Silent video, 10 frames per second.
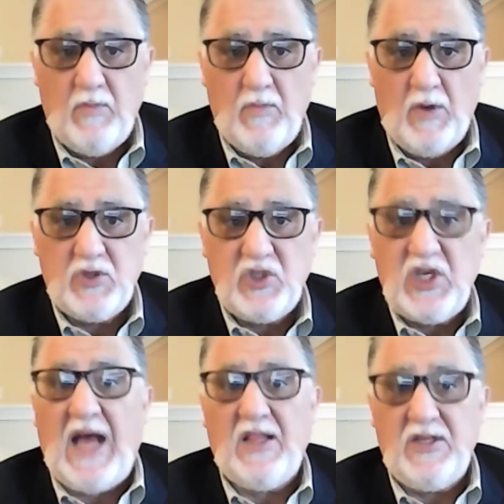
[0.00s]
most
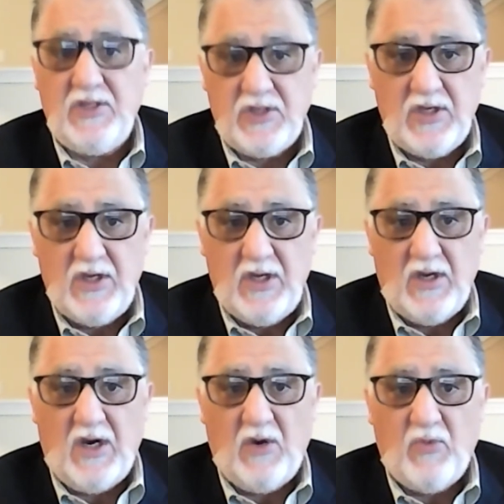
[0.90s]
challenged
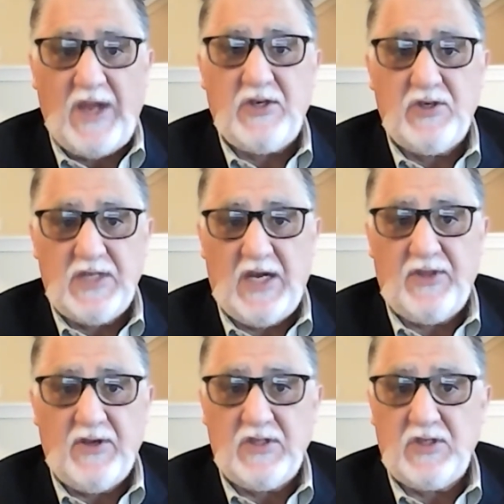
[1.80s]
renters out
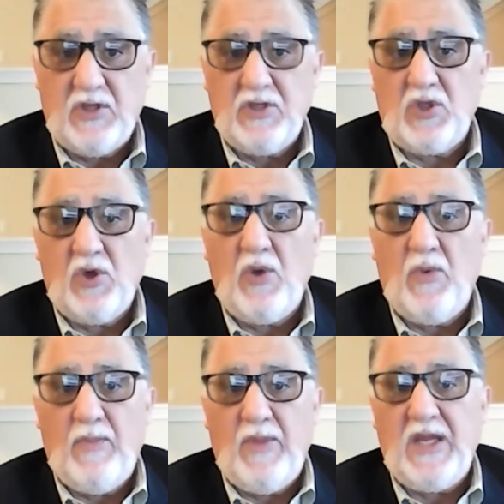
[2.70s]
there. And so there's
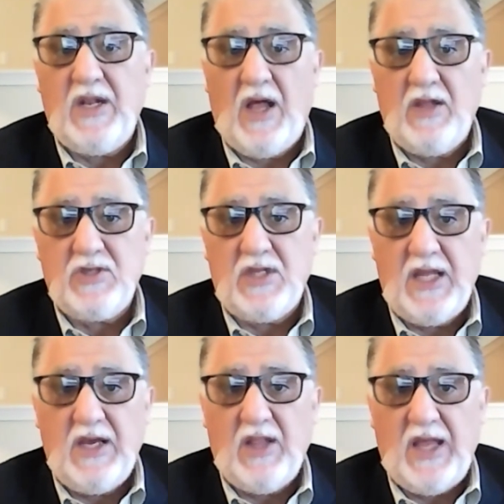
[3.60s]
$31 million in
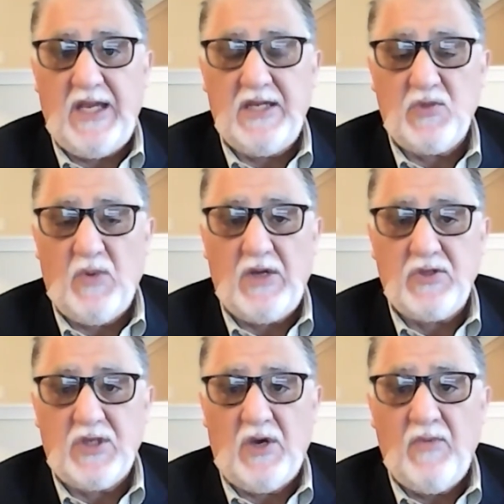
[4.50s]
legal aid as well.
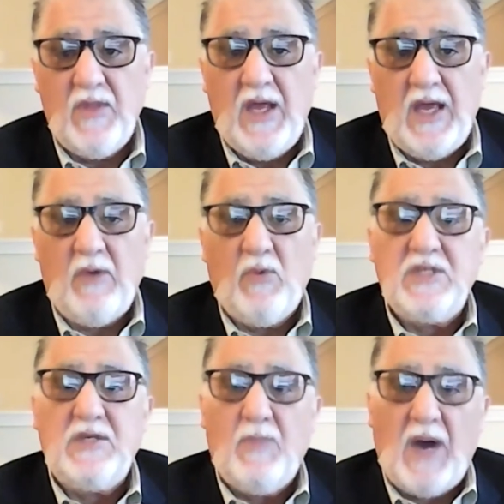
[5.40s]
So it
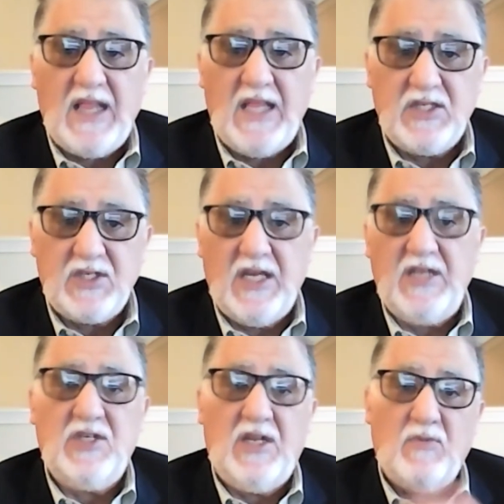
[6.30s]
wasn't my
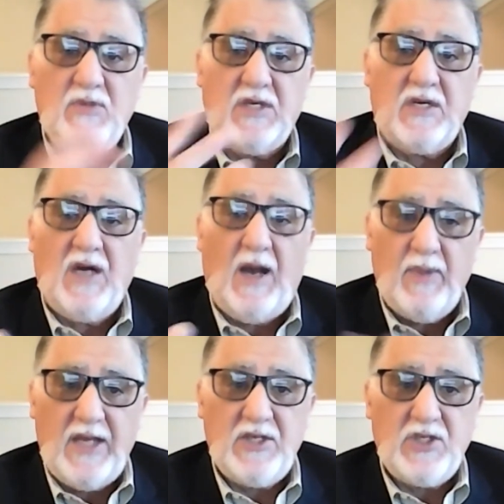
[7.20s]
legislation. It was a
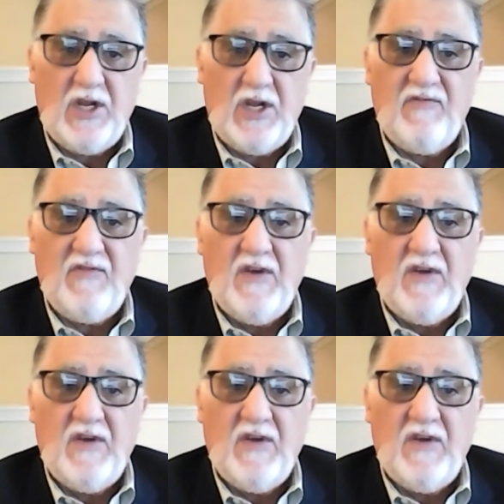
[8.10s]
combination of